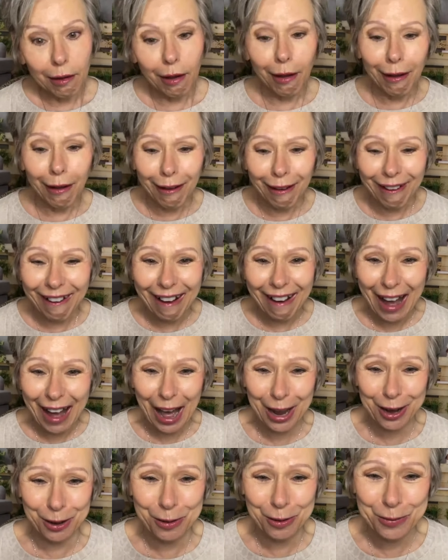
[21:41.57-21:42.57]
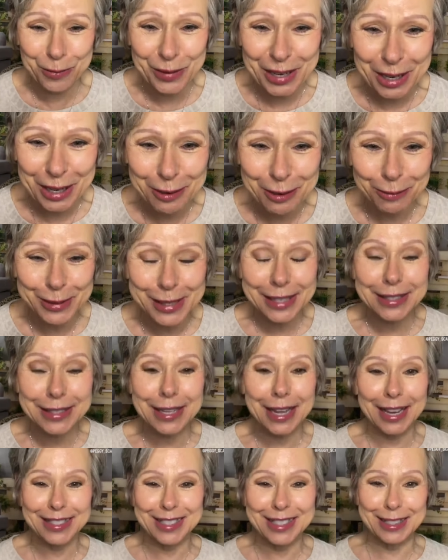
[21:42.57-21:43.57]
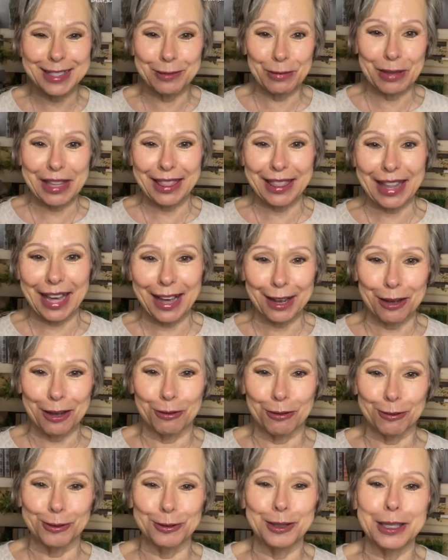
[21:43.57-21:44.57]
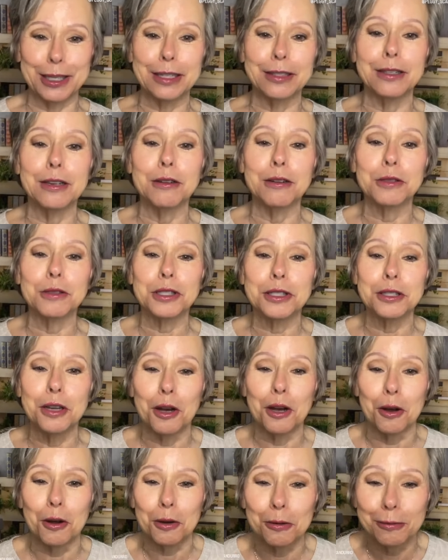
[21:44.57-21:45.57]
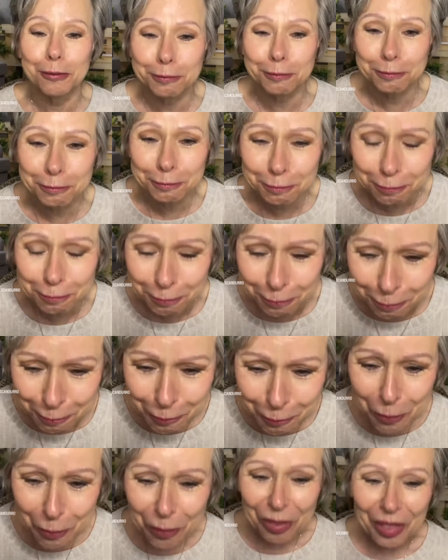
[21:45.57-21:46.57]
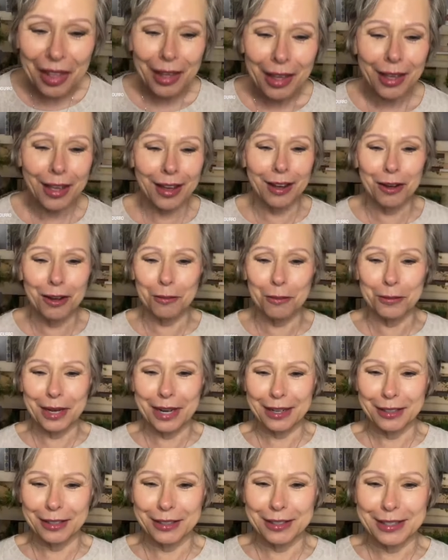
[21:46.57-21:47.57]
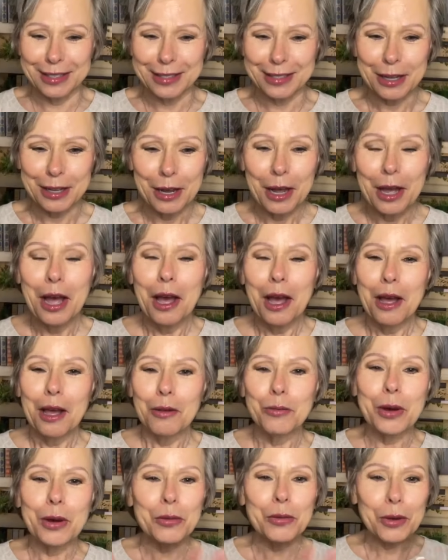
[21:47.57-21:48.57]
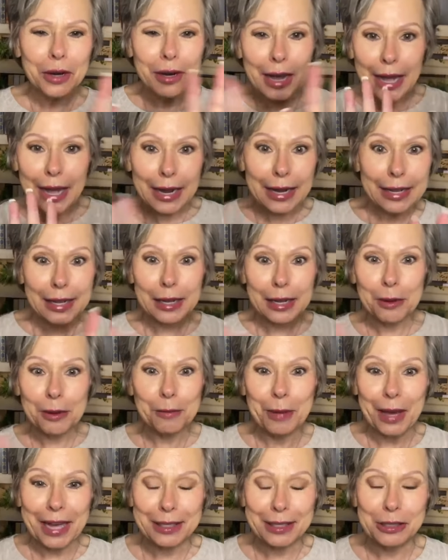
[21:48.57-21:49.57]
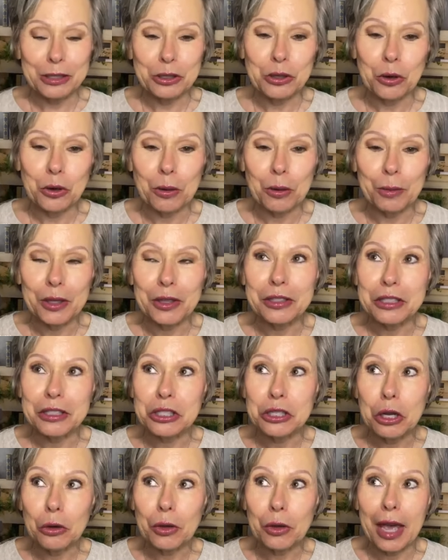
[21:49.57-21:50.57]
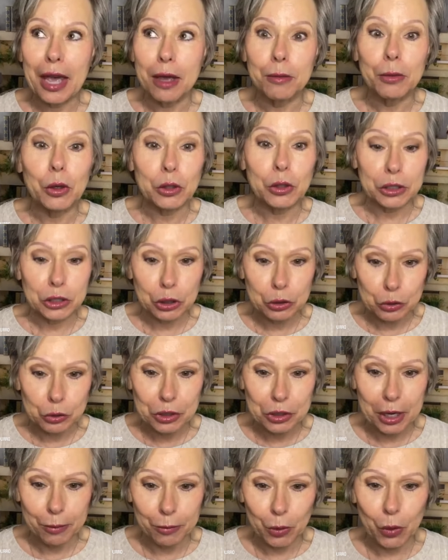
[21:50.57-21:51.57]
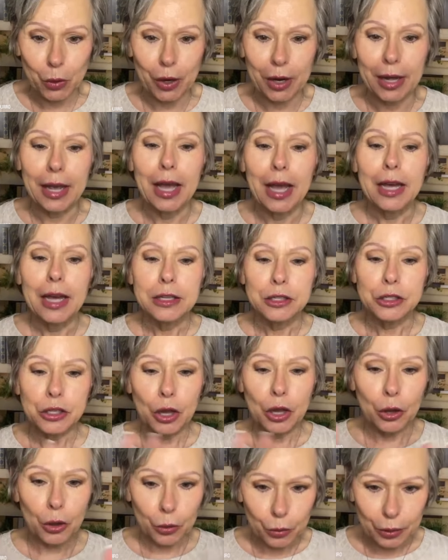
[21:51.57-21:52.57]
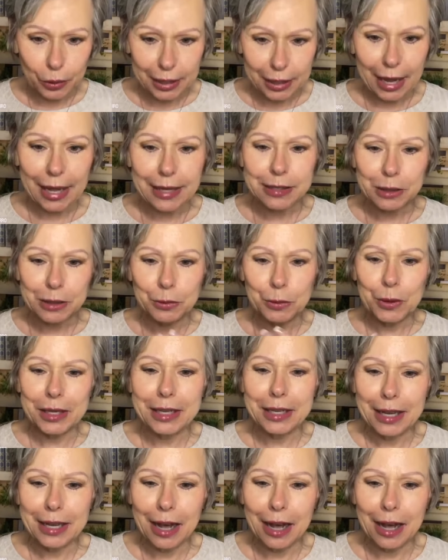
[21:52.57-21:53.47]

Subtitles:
I'd have been upset to be that cold and no snow. Oh my goodness. But we're kind of getting back to normal. The snow came on Tuesday morning. So yes, we,